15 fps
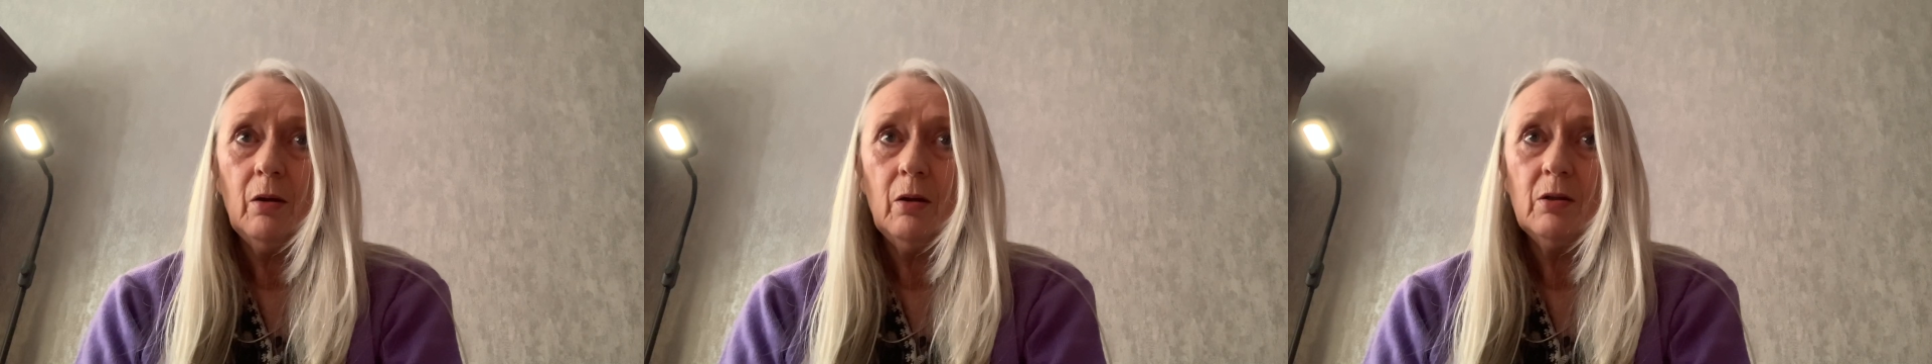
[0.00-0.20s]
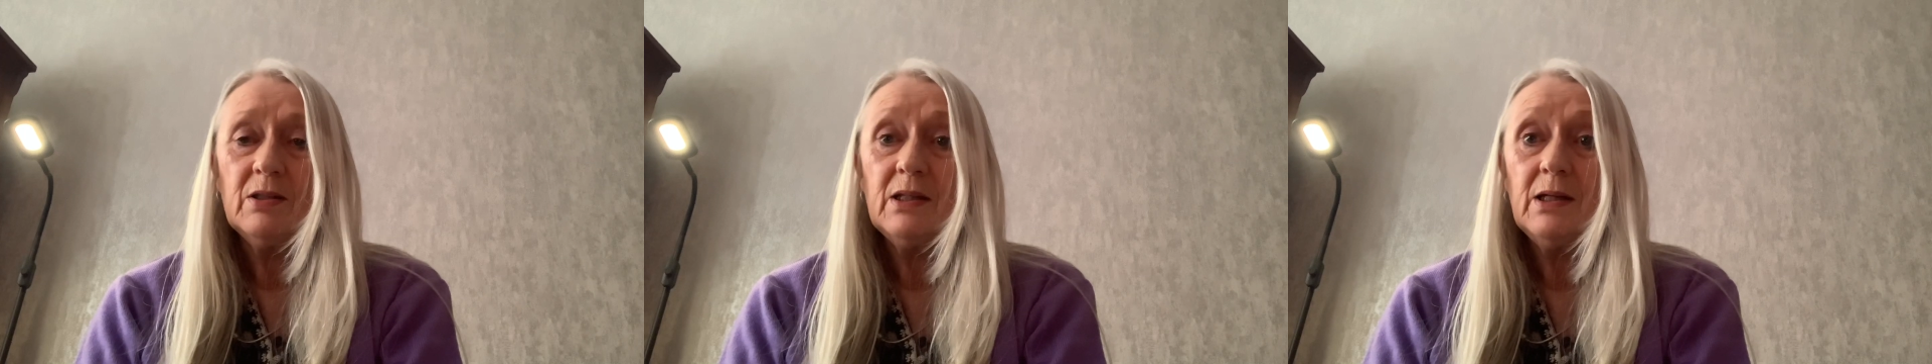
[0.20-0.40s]

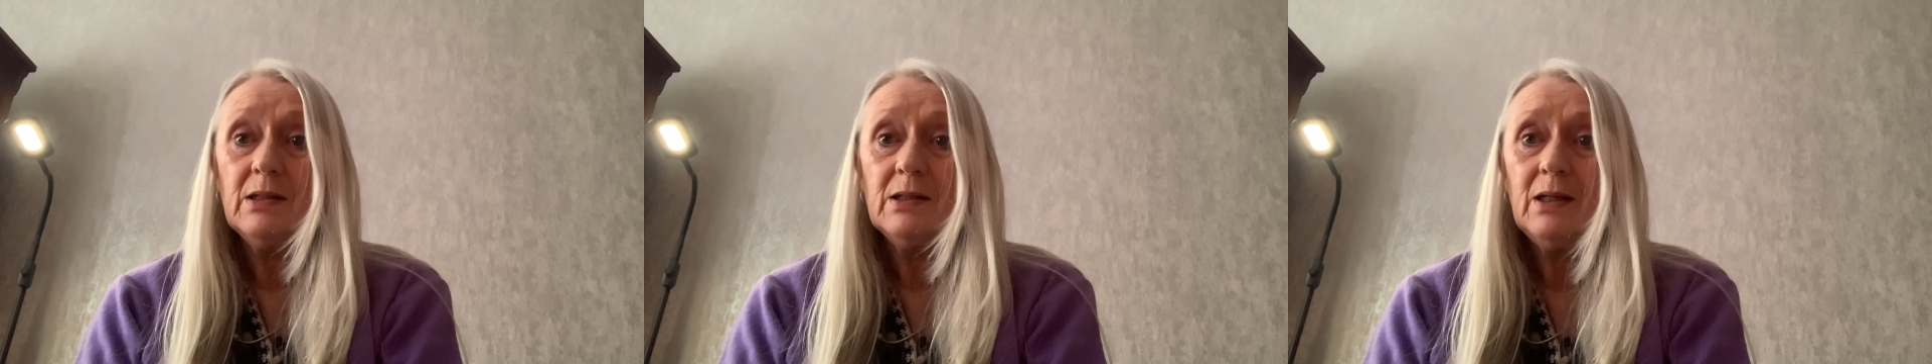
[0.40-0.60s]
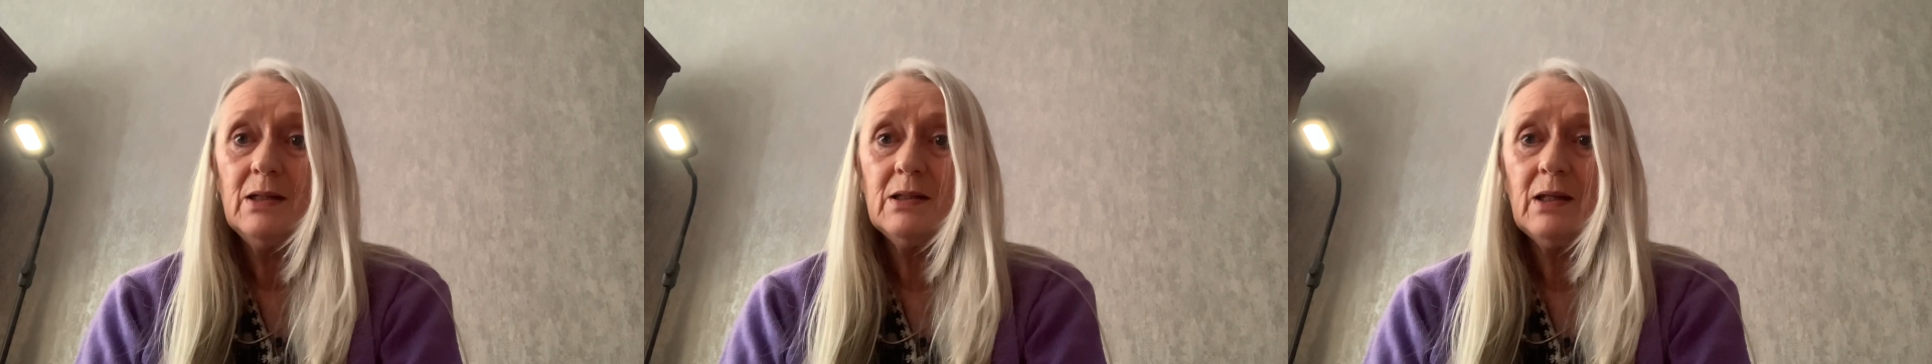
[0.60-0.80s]

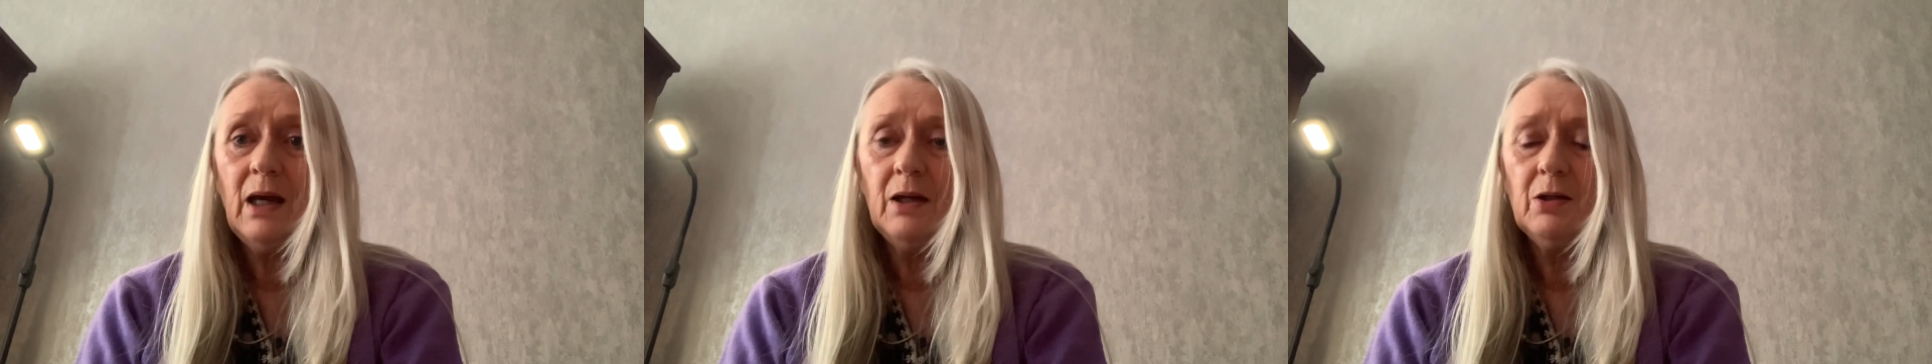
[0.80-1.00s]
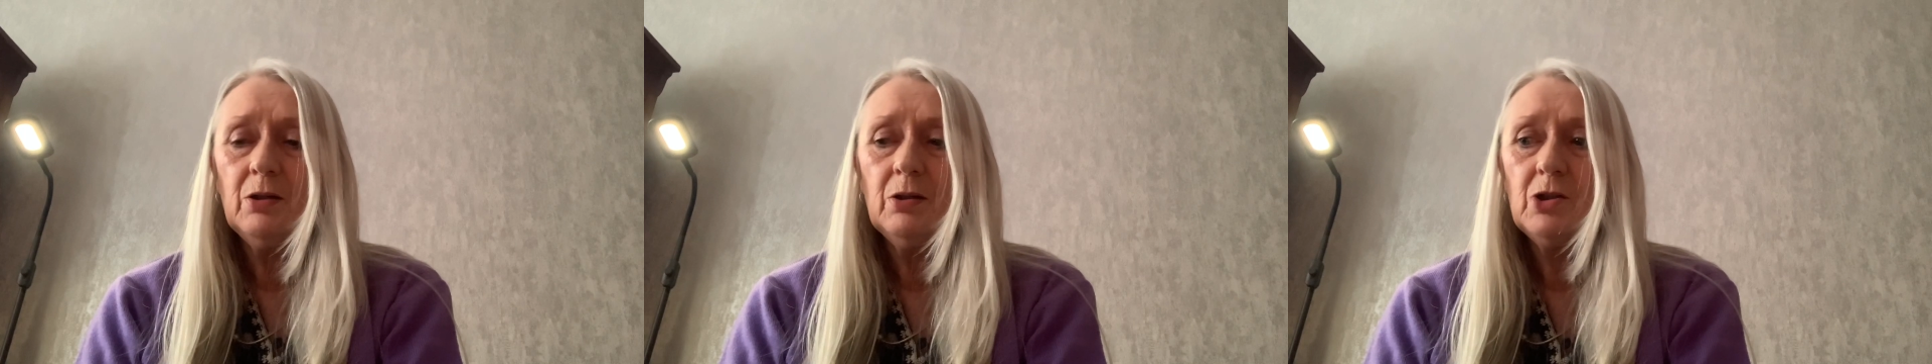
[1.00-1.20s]
CT
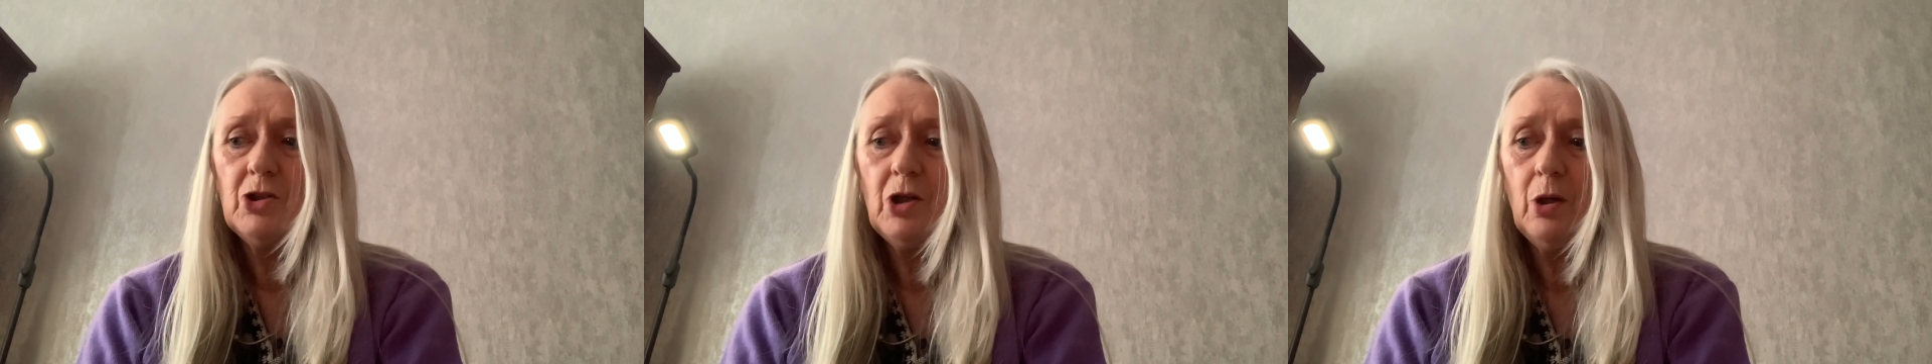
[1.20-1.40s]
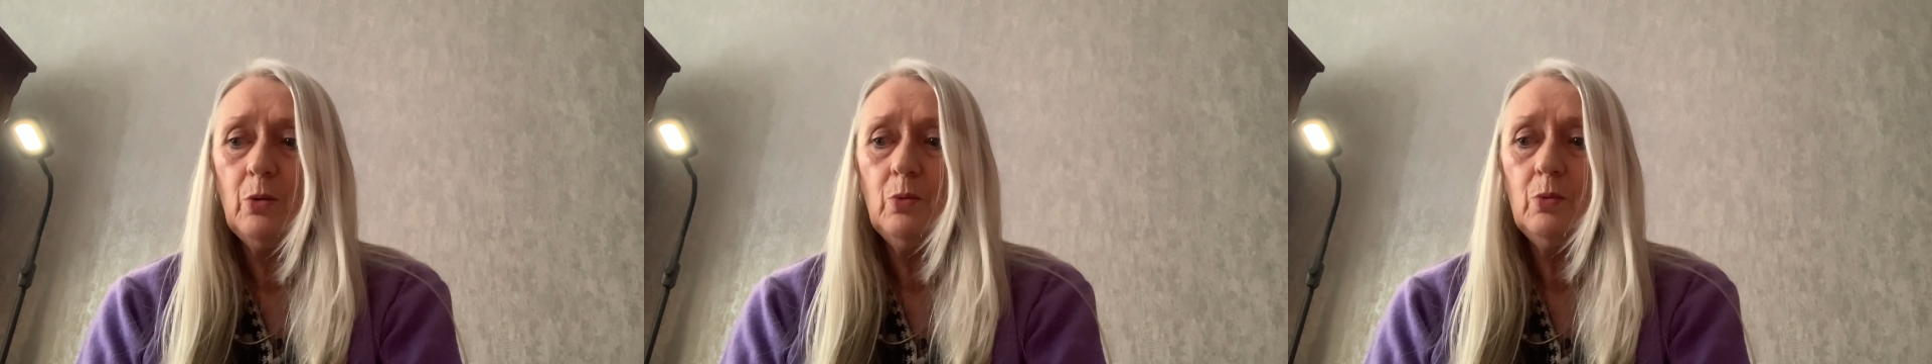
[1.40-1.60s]
scan
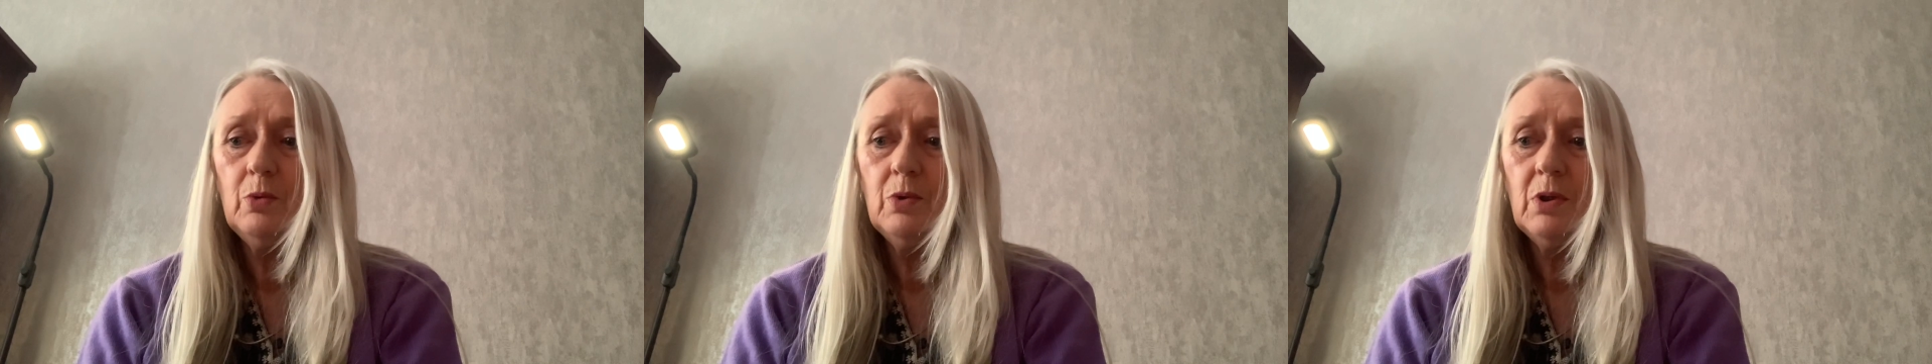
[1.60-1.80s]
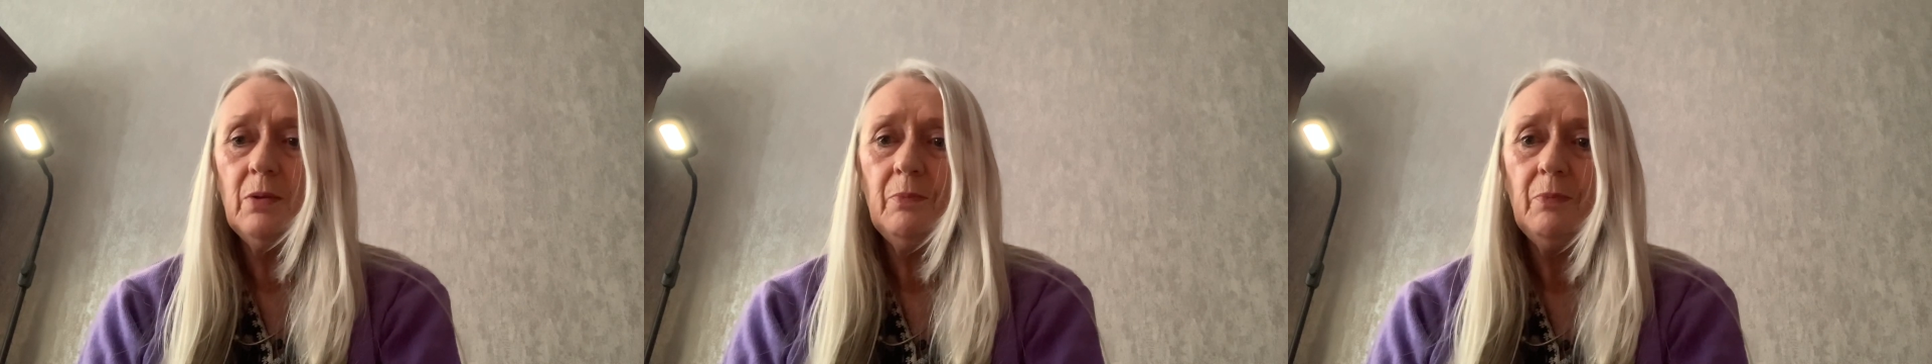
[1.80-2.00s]
showed
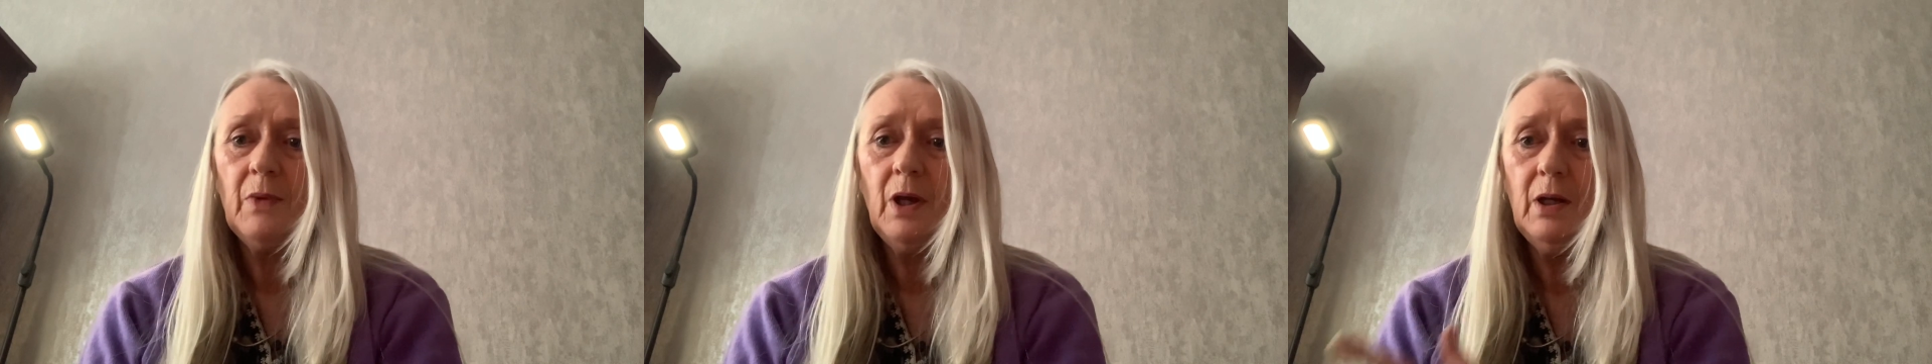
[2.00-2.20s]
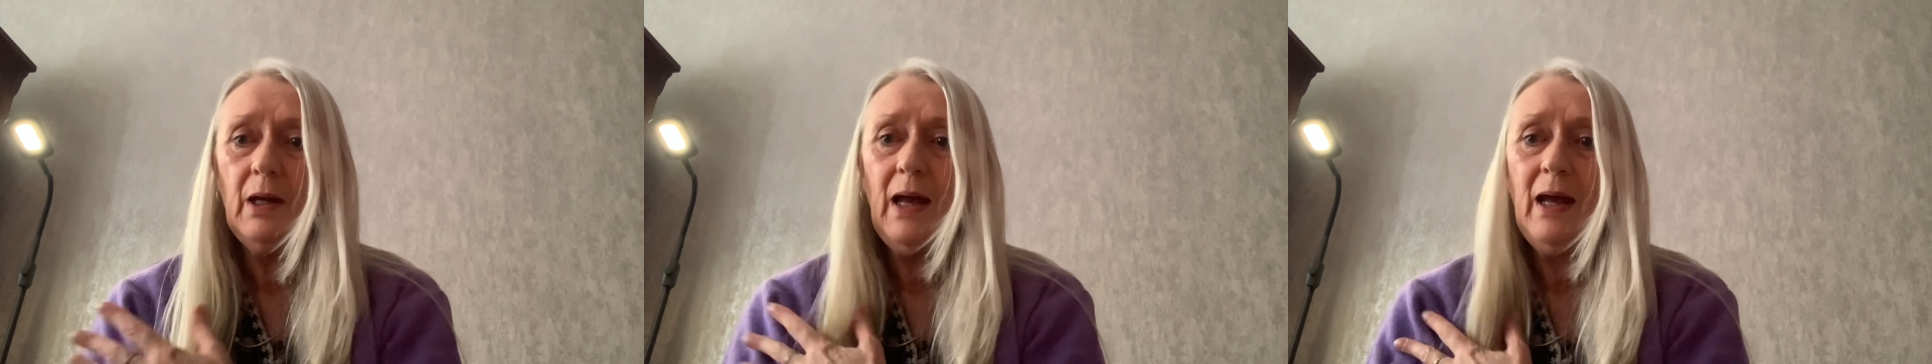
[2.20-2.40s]

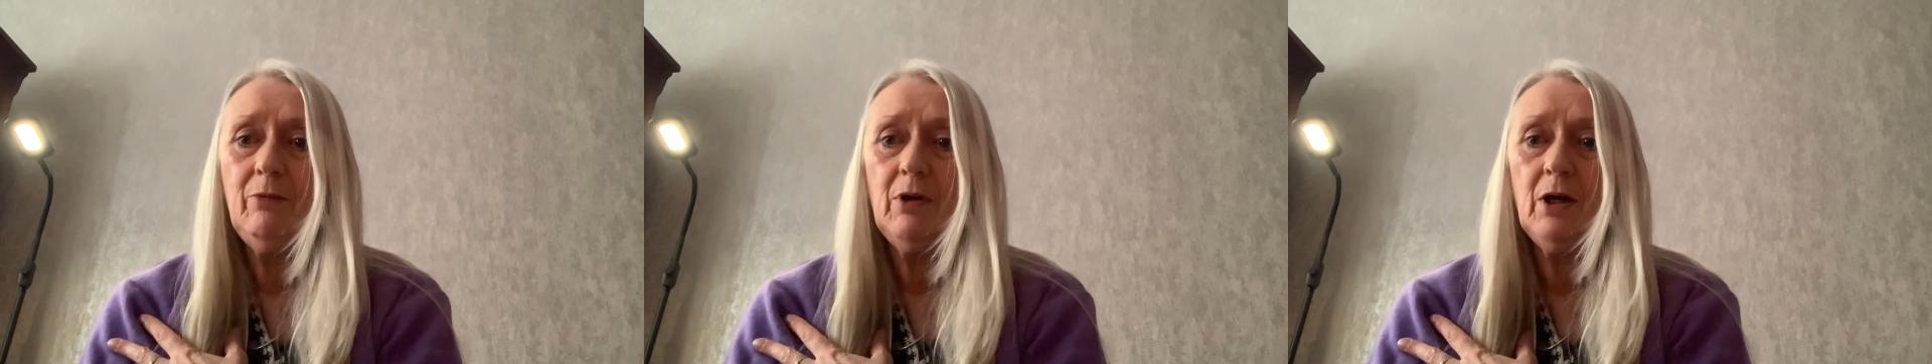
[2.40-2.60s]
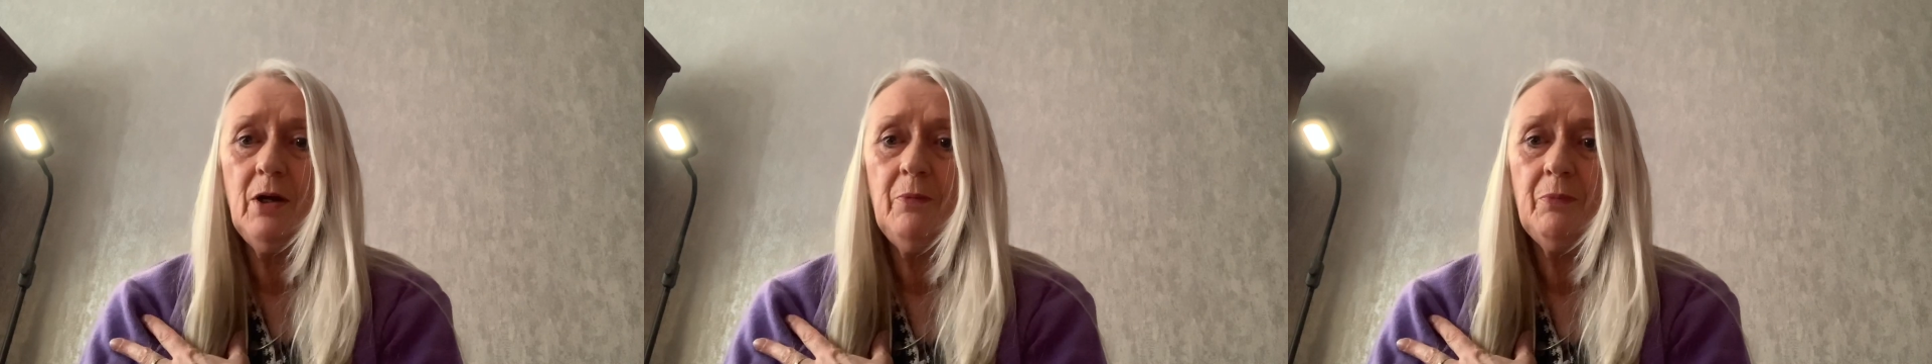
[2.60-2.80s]
an
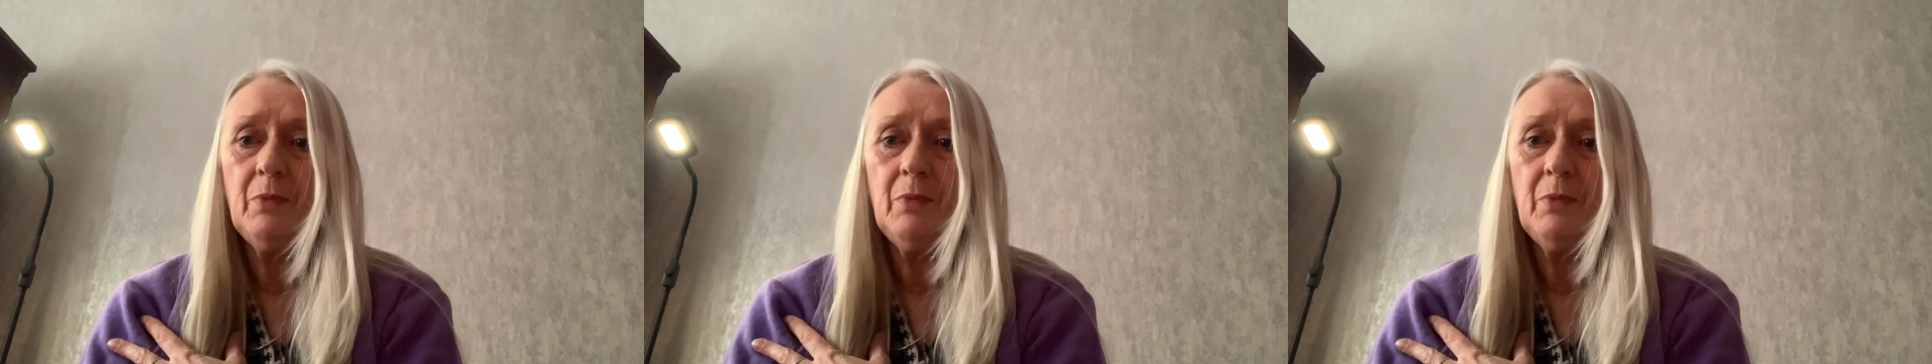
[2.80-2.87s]
area